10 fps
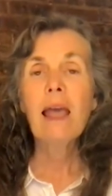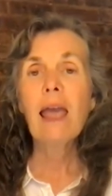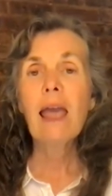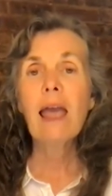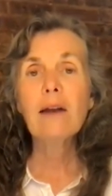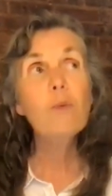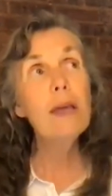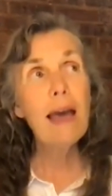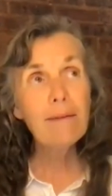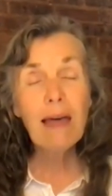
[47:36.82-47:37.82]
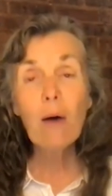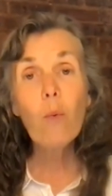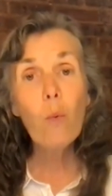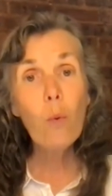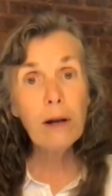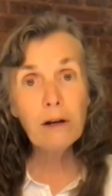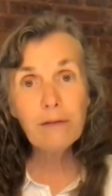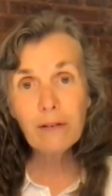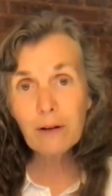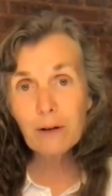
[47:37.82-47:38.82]
and we have that
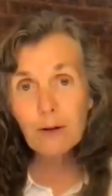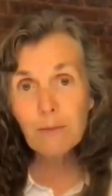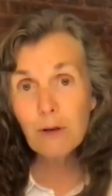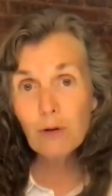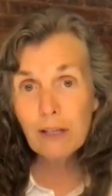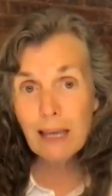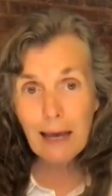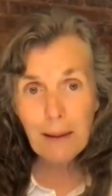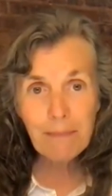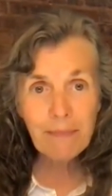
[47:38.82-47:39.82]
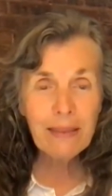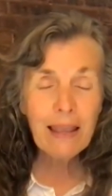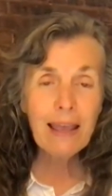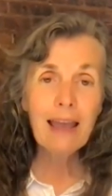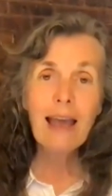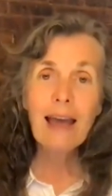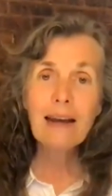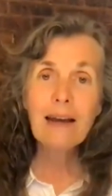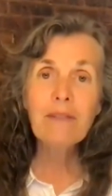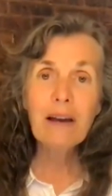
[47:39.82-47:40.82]
wonderful museum, and
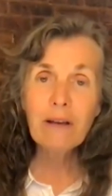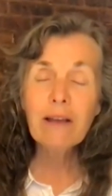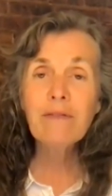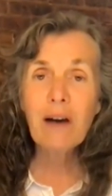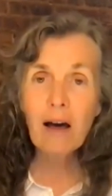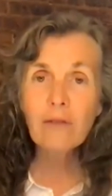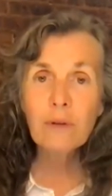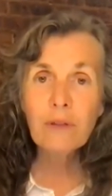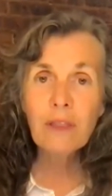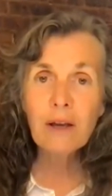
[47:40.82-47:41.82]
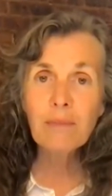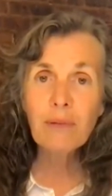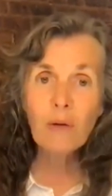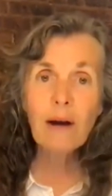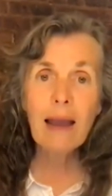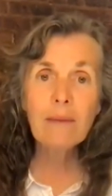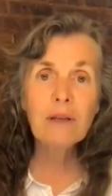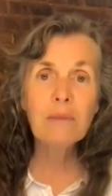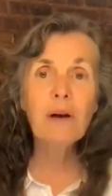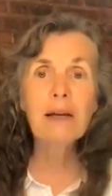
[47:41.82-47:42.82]
I'm very involved with the programs
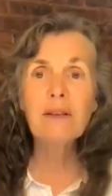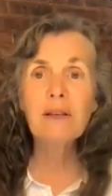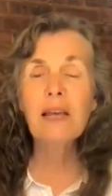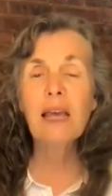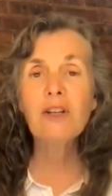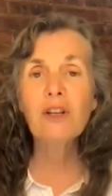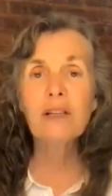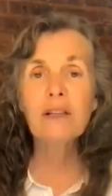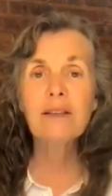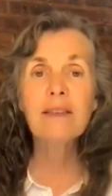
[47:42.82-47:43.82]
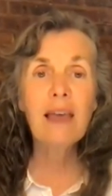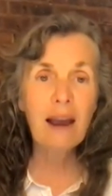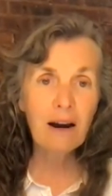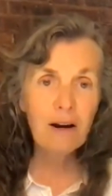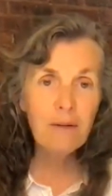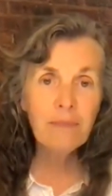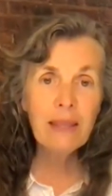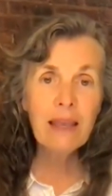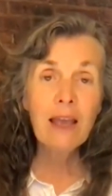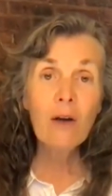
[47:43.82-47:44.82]
and presentations there.
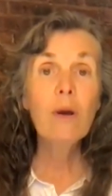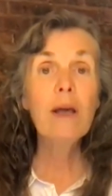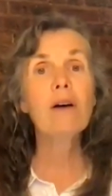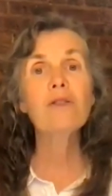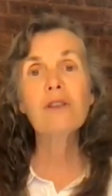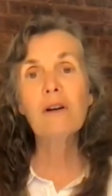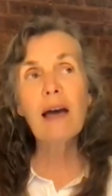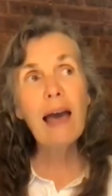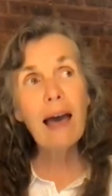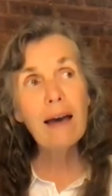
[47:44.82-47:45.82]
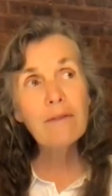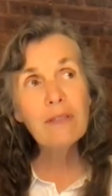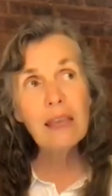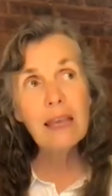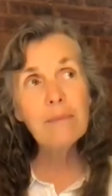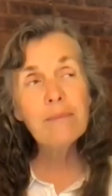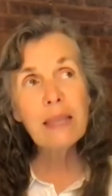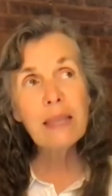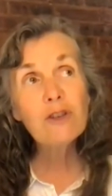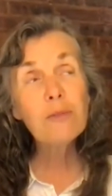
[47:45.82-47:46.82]
We also have the
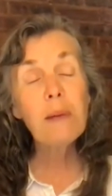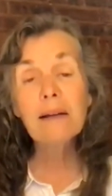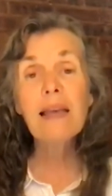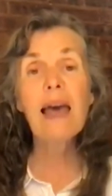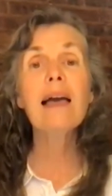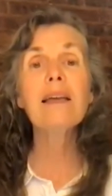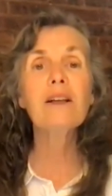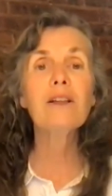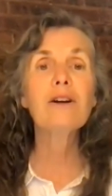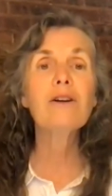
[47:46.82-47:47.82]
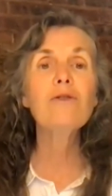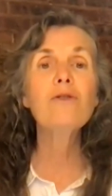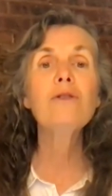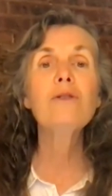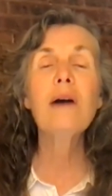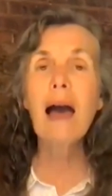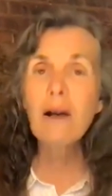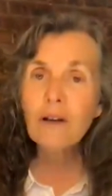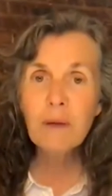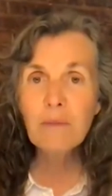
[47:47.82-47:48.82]
spectacular new
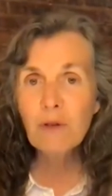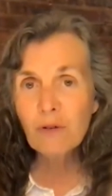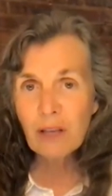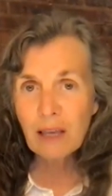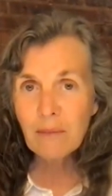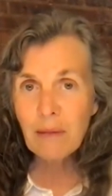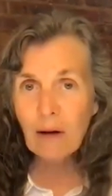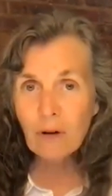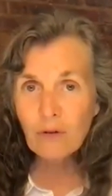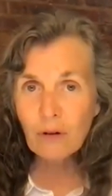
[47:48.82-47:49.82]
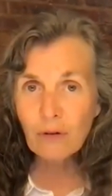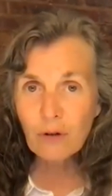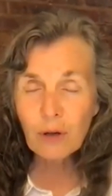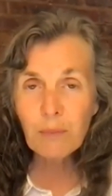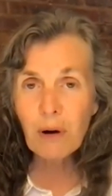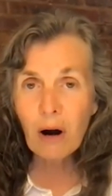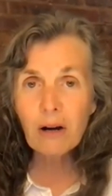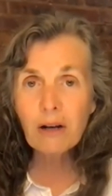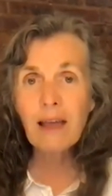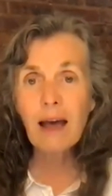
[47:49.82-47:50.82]
Alchemy Museum at Rosicrucian
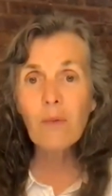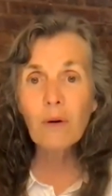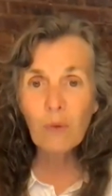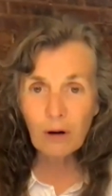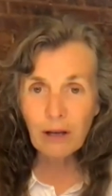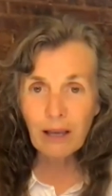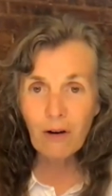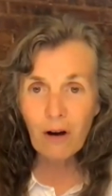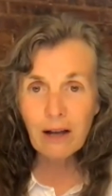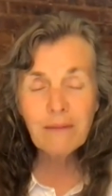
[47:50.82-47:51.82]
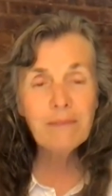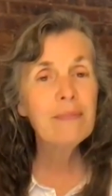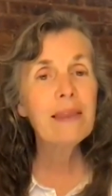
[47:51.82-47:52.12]
Park that we're working on.